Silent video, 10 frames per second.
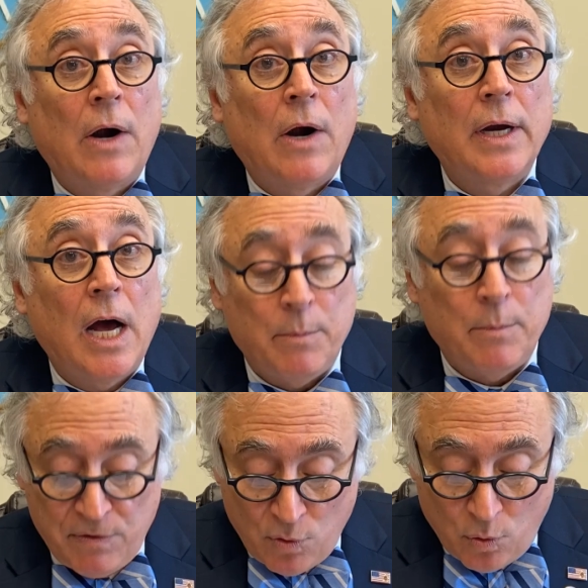our
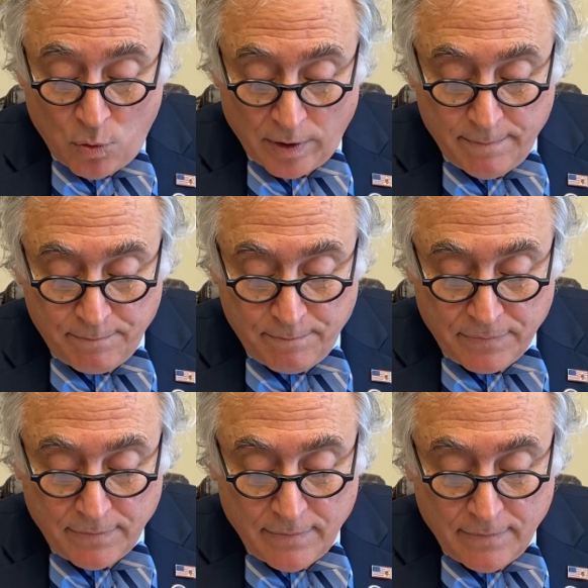economy forward.
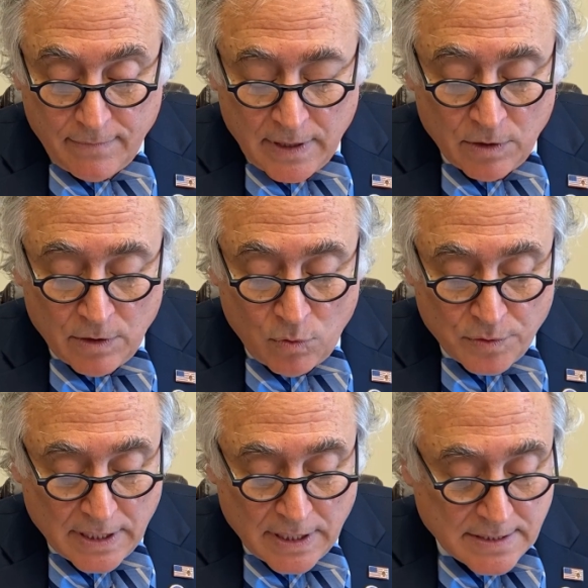End of
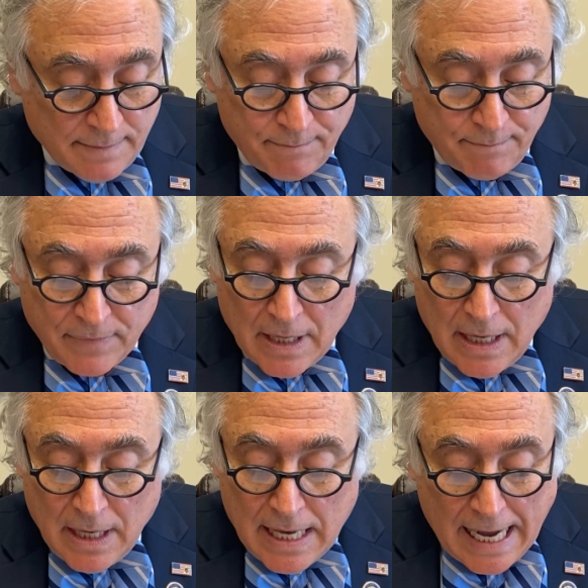quotation.
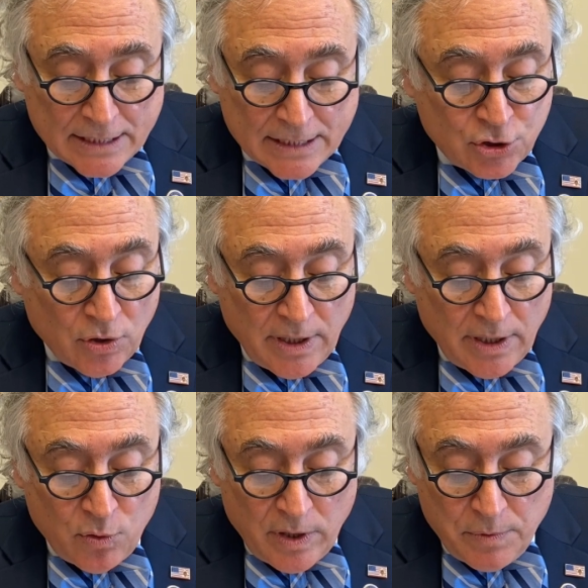I certainly
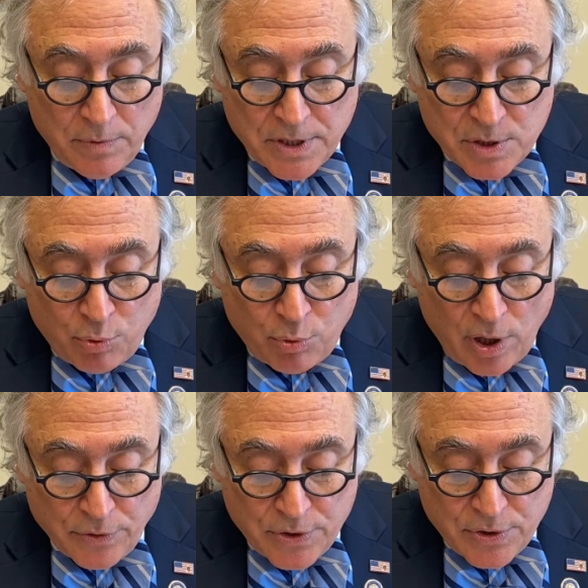agree with this
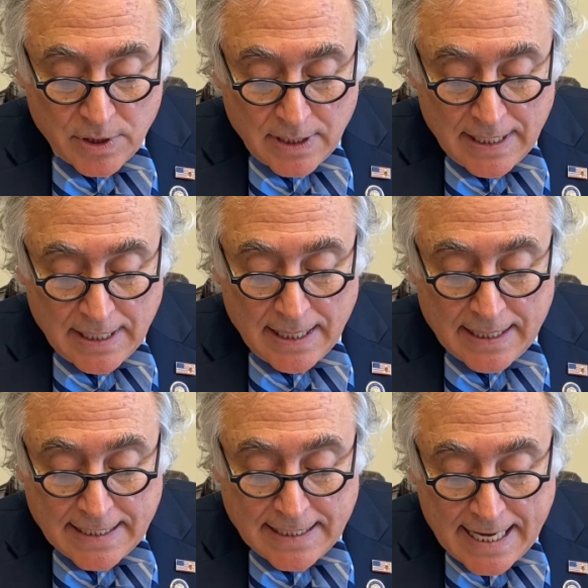approach.
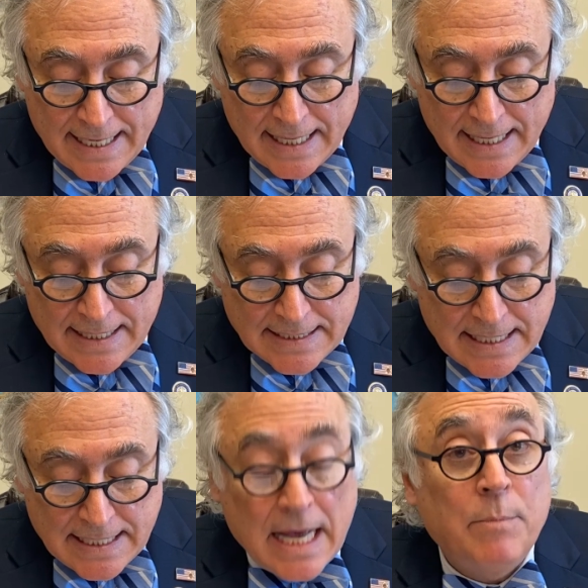The data at this
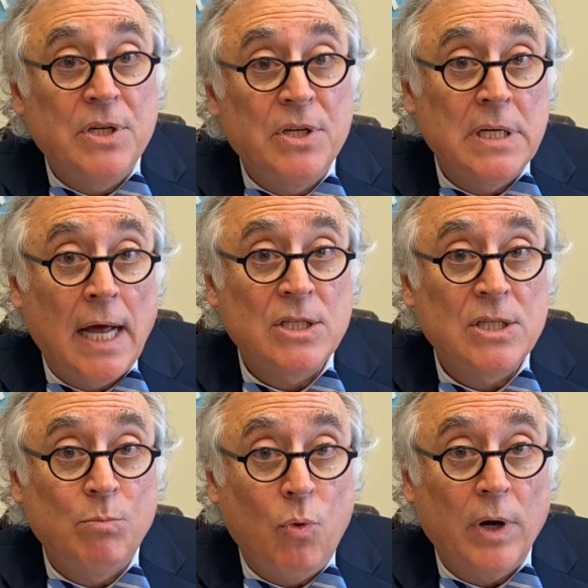time does not
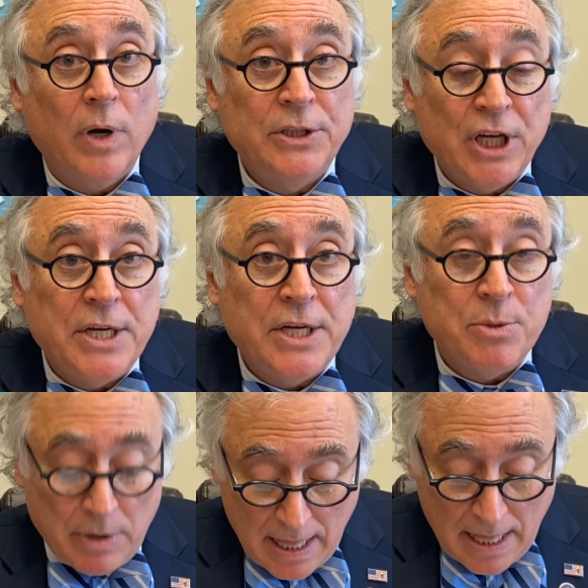support a change in
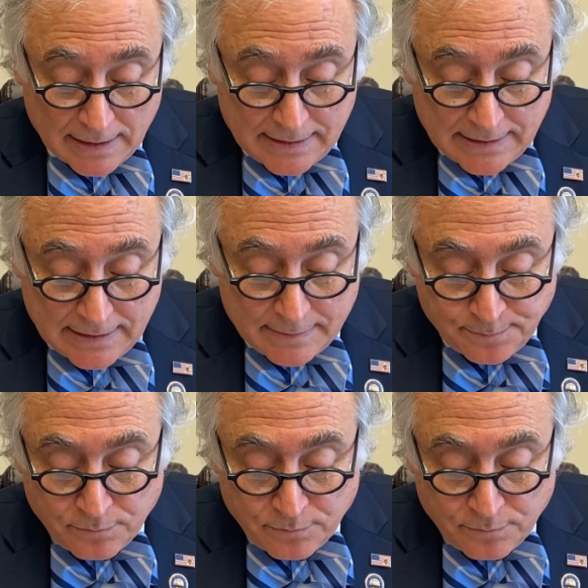policies,